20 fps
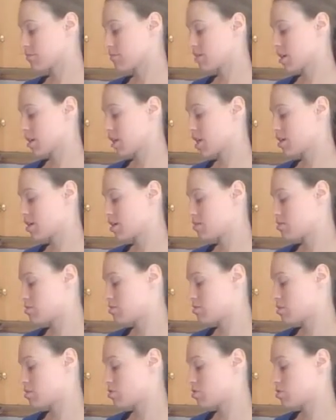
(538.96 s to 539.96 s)

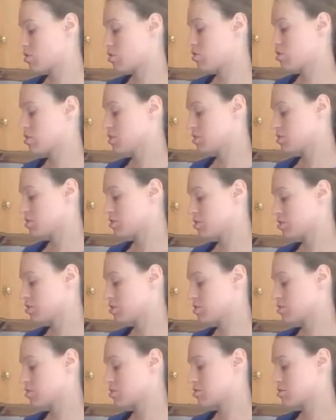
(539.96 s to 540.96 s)
And always
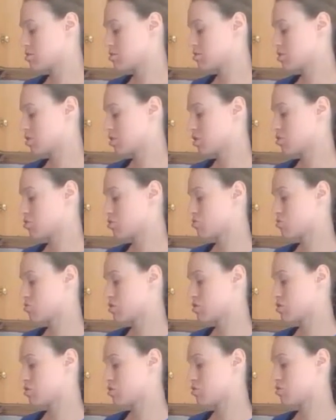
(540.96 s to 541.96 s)
just make
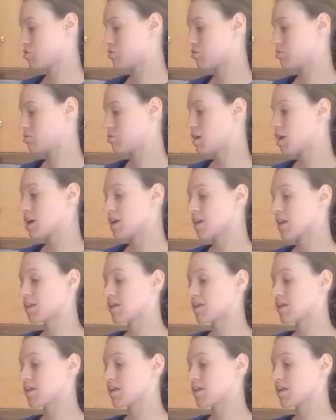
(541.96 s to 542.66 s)
sure to get the